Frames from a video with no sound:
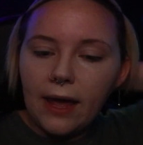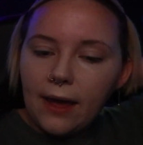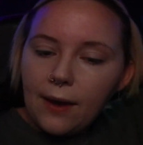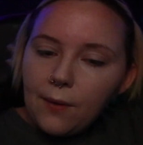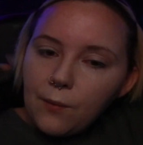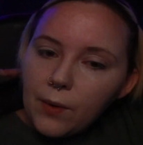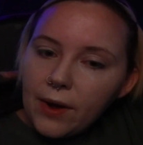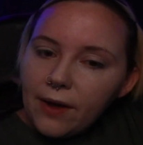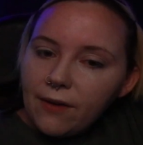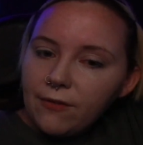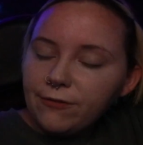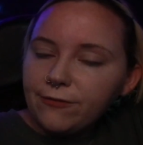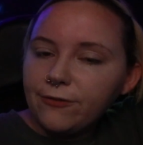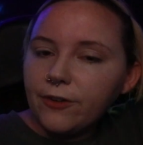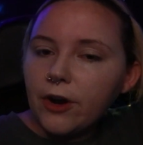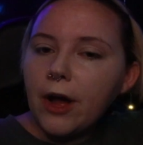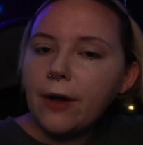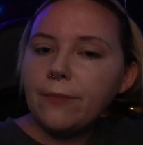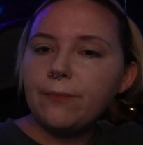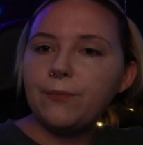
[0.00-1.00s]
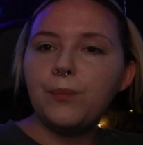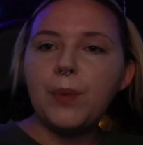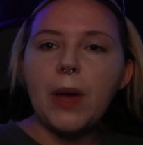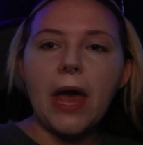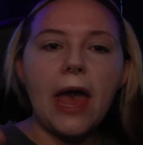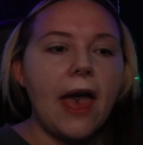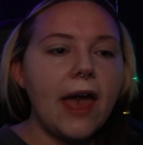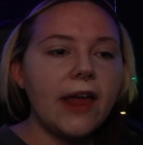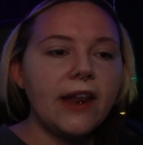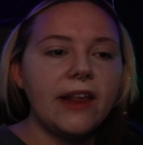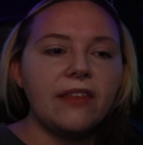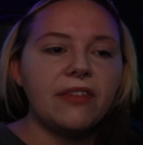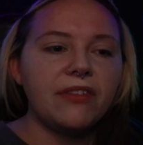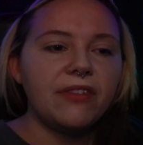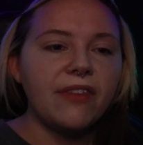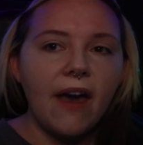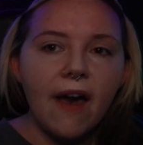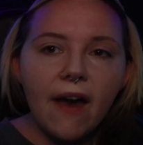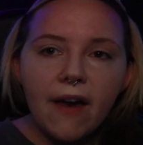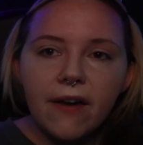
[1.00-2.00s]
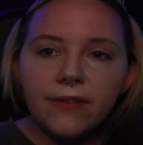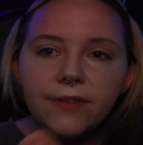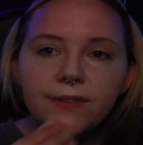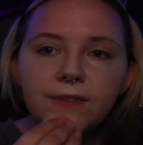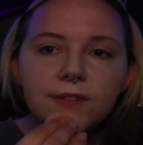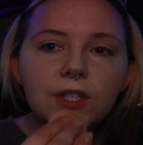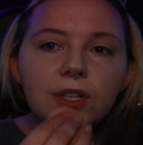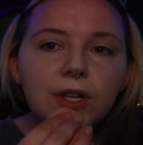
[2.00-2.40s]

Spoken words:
It went from petty theft